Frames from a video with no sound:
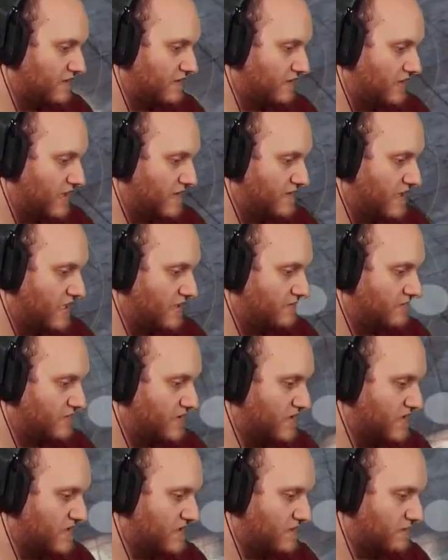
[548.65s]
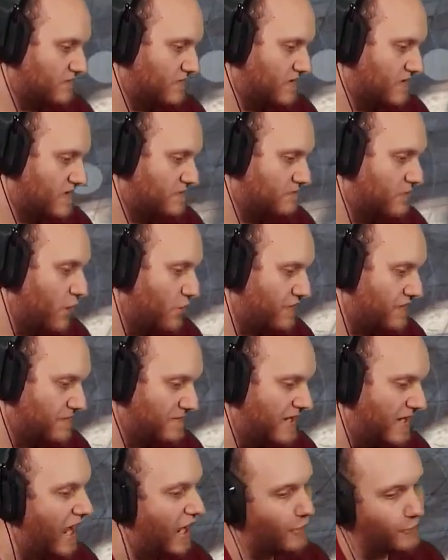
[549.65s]
and then just mow them
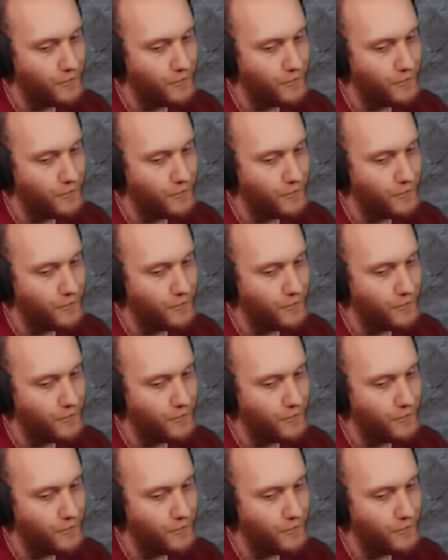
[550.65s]
down.